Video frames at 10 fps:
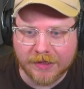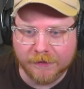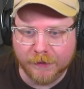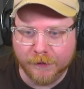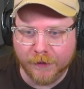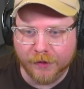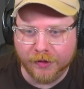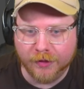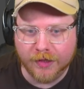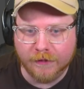even
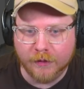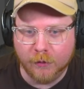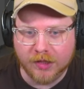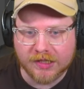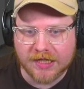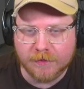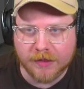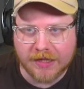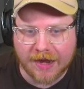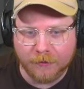further if you want to keep
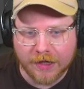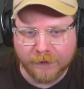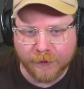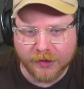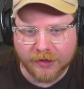it that way for a little